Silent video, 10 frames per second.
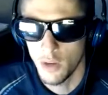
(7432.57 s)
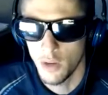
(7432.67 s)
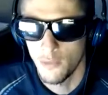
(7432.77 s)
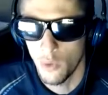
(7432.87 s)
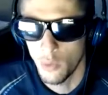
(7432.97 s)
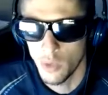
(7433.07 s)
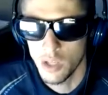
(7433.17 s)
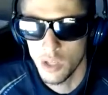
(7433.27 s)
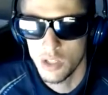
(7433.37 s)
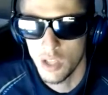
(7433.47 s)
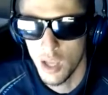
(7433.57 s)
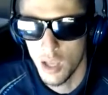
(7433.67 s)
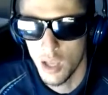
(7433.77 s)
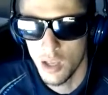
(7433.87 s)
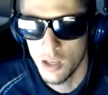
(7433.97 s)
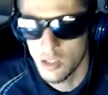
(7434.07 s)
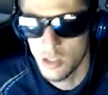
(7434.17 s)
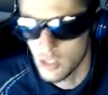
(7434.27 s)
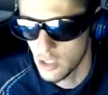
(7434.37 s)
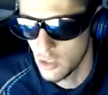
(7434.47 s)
is 24 weeks is your